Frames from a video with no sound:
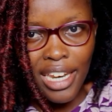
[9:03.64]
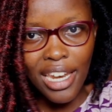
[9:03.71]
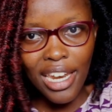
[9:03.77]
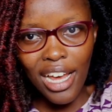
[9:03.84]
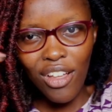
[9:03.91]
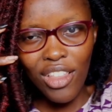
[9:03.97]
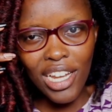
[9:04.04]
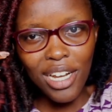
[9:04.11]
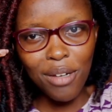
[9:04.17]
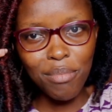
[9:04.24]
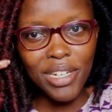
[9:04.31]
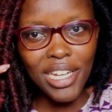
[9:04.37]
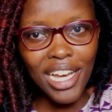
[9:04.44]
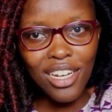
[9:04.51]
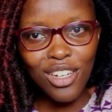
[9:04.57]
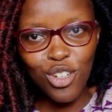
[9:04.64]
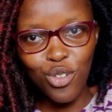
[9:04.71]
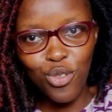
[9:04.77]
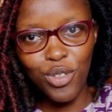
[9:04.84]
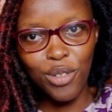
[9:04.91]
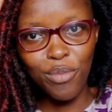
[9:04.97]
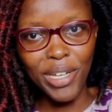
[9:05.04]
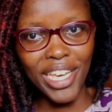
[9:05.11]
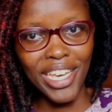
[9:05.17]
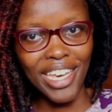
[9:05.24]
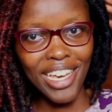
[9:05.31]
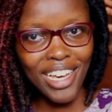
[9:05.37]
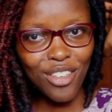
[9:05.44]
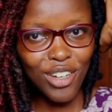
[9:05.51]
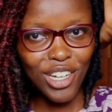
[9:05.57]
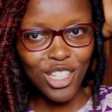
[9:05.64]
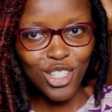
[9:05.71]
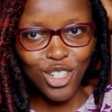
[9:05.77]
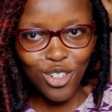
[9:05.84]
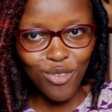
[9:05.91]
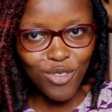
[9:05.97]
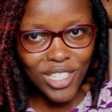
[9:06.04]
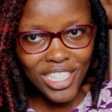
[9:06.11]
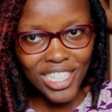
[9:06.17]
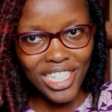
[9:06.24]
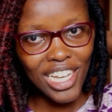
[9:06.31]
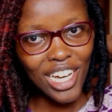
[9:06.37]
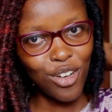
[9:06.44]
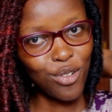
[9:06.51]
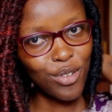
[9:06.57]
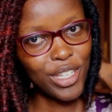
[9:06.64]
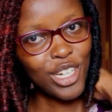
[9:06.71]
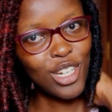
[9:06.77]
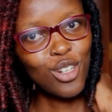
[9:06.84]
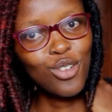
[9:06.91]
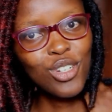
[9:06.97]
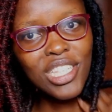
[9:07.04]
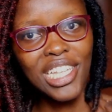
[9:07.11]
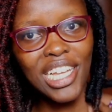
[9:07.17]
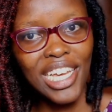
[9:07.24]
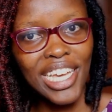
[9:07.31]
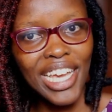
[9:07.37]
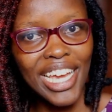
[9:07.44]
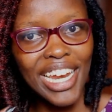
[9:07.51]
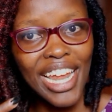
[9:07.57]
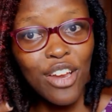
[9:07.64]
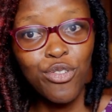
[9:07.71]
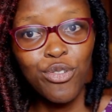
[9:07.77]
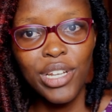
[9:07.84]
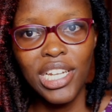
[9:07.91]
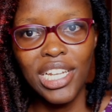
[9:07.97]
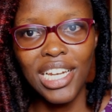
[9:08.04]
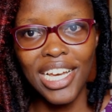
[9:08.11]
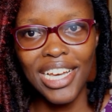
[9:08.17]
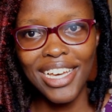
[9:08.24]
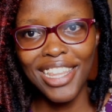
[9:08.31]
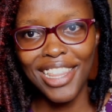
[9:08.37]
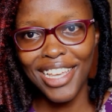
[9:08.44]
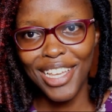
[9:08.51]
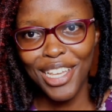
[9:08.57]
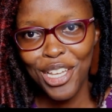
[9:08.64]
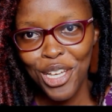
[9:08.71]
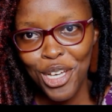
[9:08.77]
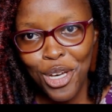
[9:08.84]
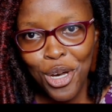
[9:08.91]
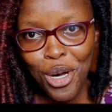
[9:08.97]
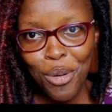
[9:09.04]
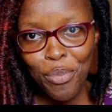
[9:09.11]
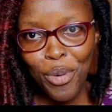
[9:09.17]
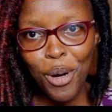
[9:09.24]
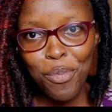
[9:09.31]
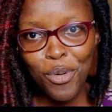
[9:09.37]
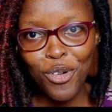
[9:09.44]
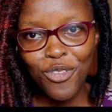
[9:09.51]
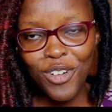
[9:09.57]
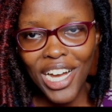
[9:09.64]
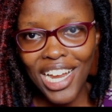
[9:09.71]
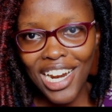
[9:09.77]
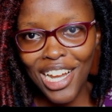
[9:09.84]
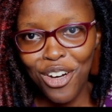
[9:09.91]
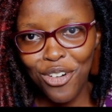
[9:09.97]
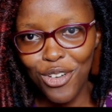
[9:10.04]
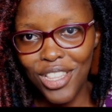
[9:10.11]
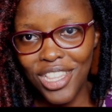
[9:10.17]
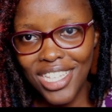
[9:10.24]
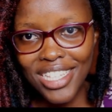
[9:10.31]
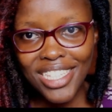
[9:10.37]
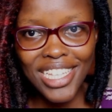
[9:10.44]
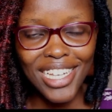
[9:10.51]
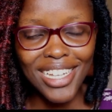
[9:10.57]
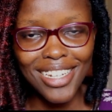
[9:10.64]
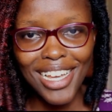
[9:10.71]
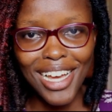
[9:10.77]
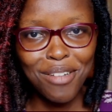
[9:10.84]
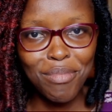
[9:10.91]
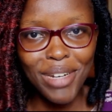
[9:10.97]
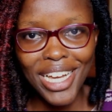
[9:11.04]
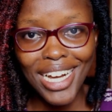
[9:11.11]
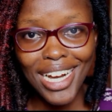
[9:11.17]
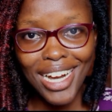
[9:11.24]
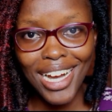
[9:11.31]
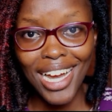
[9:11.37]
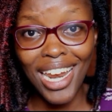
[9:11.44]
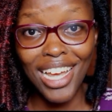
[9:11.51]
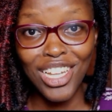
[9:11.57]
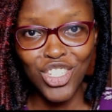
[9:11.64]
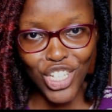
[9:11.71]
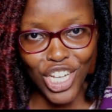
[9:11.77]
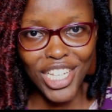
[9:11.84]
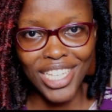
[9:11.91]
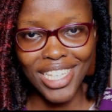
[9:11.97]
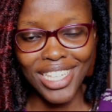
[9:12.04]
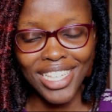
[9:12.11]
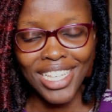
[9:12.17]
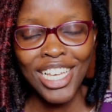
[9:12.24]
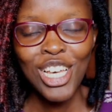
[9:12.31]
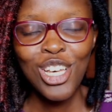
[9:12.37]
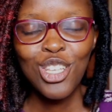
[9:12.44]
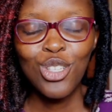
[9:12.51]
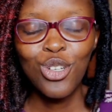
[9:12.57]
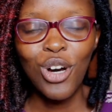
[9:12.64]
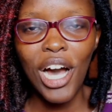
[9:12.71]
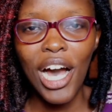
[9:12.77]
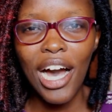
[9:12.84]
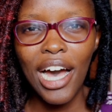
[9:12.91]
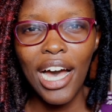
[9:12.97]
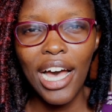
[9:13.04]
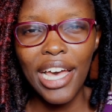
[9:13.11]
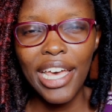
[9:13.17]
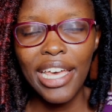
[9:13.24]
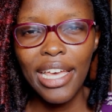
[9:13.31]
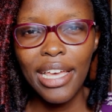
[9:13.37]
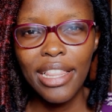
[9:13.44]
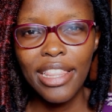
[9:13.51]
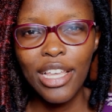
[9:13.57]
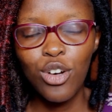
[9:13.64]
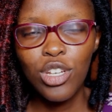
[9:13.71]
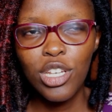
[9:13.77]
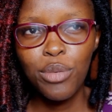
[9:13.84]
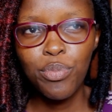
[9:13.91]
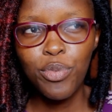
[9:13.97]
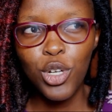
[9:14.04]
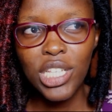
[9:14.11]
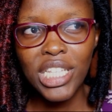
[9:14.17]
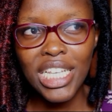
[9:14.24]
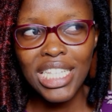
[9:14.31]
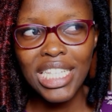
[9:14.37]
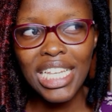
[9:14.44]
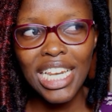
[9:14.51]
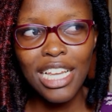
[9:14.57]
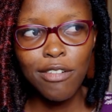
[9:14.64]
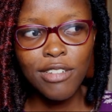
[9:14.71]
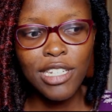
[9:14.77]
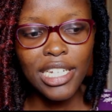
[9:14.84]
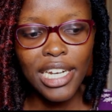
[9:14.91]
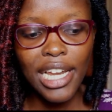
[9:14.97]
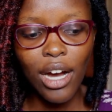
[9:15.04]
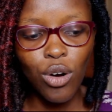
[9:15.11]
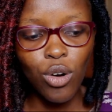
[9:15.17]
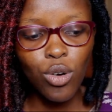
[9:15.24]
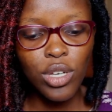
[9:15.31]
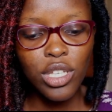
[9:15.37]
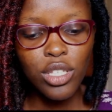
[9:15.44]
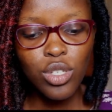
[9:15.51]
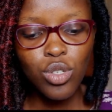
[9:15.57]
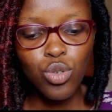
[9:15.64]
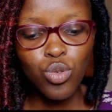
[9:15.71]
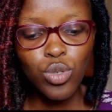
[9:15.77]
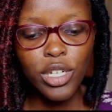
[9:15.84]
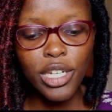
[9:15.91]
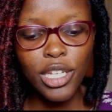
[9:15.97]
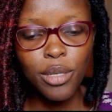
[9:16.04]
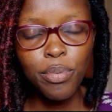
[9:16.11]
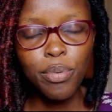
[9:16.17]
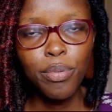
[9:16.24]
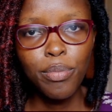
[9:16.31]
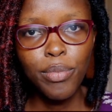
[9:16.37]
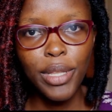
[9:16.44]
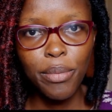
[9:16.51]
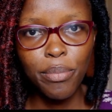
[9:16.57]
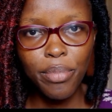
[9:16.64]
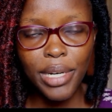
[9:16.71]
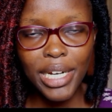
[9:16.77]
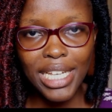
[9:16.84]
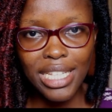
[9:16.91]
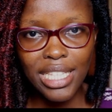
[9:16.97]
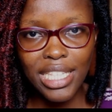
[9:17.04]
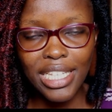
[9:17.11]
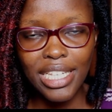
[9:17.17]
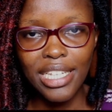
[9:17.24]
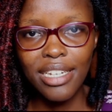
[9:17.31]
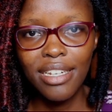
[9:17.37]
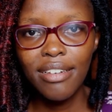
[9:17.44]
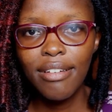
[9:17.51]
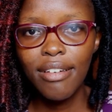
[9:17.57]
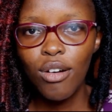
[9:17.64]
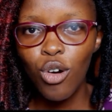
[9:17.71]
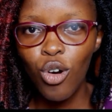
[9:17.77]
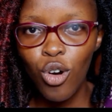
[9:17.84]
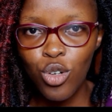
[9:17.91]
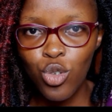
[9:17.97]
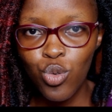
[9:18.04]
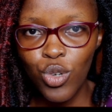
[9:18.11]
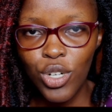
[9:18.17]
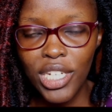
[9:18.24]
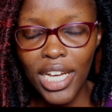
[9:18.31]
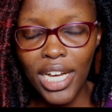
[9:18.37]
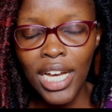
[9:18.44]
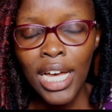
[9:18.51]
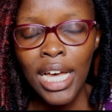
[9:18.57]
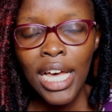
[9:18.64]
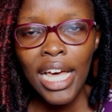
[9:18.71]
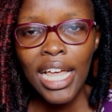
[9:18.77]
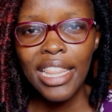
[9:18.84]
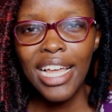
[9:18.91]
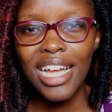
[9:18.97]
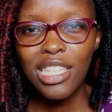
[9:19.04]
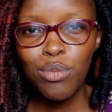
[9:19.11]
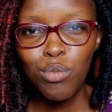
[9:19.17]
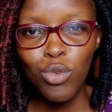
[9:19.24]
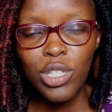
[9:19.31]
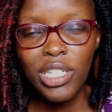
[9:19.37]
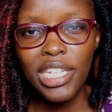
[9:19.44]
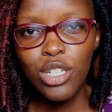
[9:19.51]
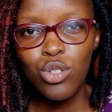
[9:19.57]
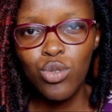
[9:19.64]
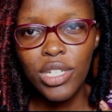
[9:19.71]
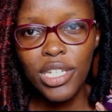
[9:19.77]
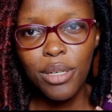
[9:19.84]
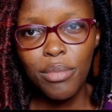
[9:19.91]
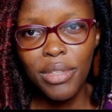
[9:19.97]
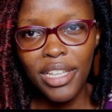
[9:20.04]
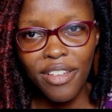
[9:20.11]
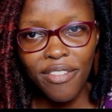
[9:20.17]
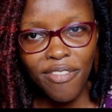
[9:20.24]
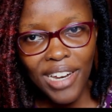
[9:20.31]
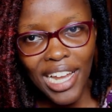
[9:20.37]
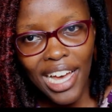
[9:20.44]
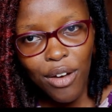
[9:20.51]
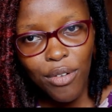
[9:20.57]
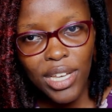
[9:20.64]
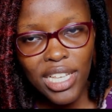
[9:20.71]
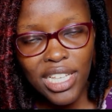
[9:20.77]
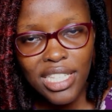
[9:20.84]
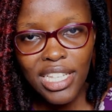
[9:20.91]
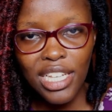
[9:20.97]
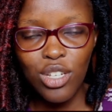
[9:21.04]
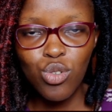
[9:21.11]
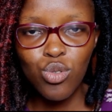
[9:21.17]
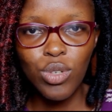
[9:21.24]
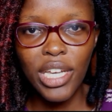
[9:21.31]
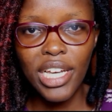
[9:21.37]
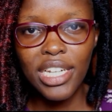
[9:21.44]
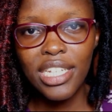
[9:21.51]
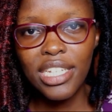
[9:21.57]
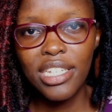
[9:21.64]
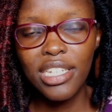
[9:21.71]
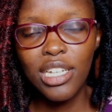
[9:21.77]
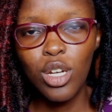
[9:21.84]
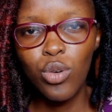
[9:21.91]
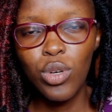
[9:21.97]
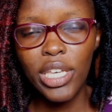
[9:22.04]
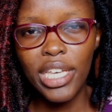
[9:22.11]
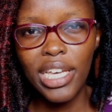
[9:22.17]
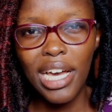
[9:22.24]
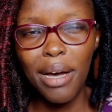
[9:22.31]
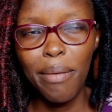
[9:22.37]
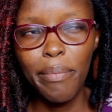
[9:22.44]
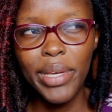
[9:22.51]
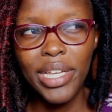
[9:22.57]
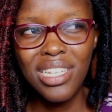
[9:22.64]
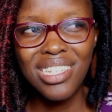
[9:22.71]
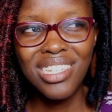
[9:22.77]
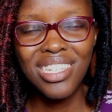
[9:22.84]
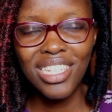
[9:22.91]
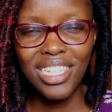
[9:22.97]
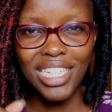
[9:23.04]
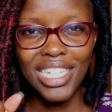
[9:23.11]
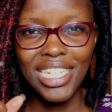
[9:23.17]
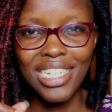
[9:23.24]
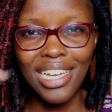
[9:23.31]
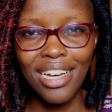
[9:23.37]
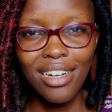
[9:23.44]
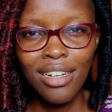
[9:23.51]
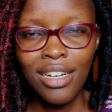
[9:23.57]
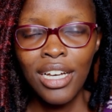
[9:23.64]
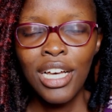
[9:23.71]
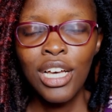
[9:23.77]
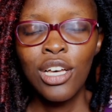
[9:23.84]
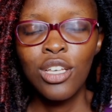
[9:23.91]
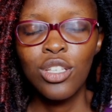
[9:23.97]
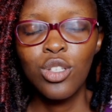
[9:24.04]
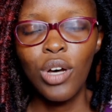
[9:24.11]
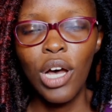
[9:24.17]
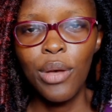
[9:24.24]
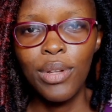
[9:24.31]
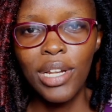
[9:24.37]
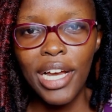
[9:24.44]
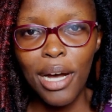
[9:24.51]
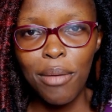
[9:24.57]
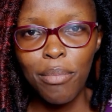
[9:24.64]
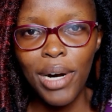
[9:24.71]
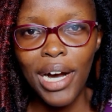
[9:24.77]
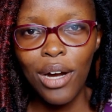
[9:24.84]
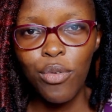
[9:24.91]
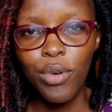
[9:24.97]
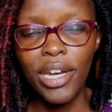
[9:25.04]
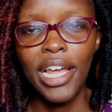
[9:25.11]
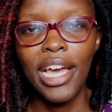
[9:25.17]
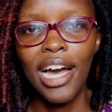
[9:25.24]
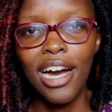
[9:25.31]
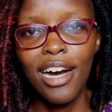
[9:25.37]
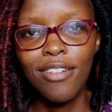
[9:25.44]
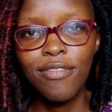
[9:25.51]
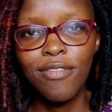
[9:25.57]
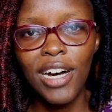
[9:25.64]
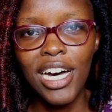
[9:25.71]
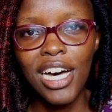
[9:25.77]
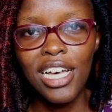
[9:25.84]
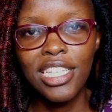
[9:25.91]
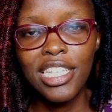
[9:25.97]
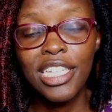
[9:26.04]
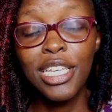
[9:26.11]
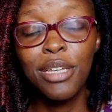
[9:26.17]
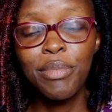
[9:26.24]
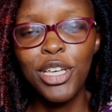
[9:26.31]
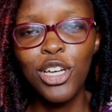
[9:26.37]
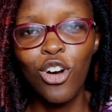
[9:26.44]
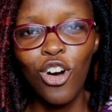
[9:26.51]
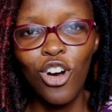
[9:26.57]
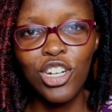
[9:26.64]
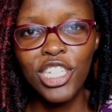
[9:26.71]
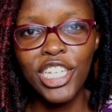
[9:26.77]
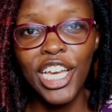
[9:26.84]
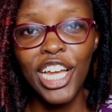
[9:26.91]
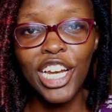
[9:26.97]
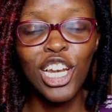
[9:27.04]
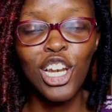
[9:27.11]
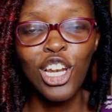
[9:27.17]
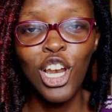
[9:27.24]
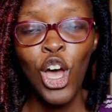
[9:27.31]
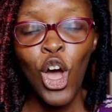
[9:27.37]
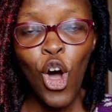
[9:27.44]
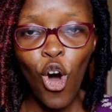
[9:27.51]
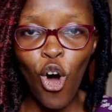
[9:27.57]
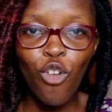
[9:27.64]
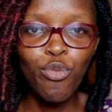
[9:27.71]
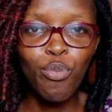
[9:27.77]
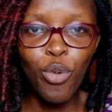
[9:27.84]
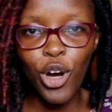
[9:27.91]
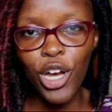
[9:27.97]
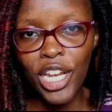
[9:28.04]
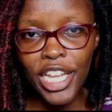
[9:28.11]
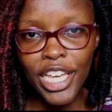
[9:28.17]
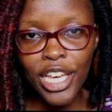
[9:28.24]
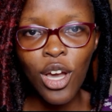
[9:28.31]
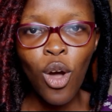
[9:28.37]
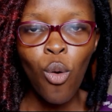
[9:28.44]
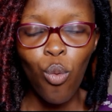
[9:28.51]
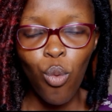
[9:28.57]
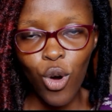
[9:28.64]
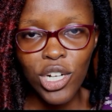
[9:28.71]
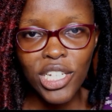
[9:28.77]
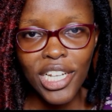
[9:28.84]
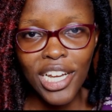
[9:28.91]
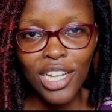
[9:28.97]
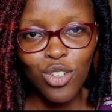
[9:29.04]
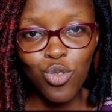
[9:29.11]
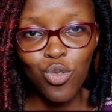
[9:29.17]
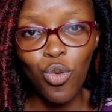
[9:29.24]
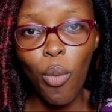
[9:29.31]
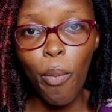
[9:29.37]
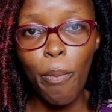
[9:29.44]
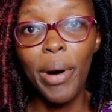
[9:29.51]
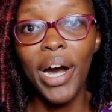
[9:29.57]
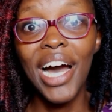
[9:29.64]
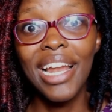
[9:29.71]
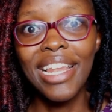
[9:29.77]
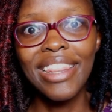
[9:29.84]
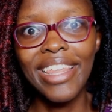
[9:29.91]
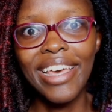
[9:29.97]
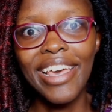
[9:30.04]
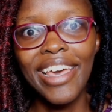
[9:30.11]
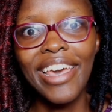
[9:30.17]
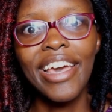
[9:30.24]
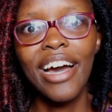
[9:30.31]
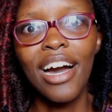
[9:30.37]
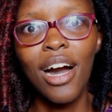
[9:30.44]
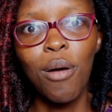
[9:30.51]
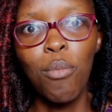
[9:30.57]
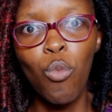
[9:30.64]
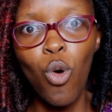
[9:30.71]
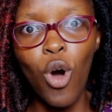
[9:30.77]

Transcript: Now that I'm done doing my hair, you can sort of see how it looks like, and I really like the pop of color on this side. I'm like a color junkie. So the only process left now is to dip the braids in hot water. That's mostly to tame the flyaways and to get it looking a bit neater. So I will come back when I have a steaming hot kettle of boiling water to burn the hair.